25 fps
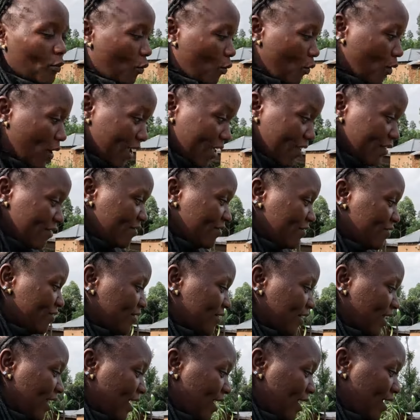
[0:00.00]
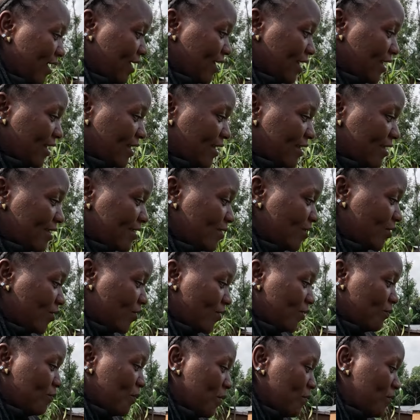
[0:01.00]
wife. Yeah.
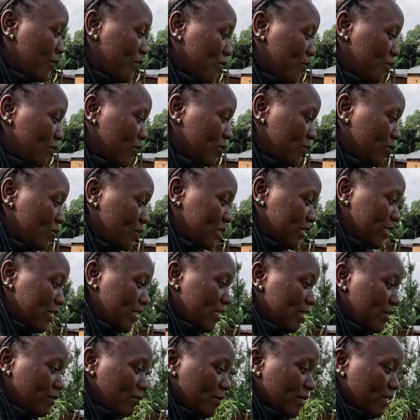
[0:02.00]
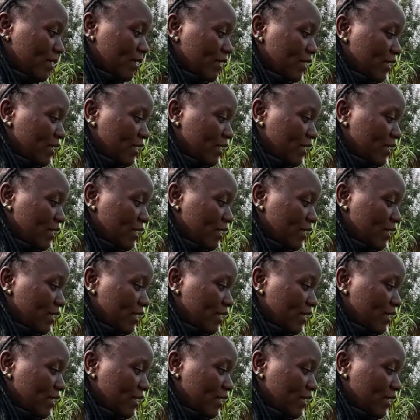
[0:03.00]
So maybe you used to see him and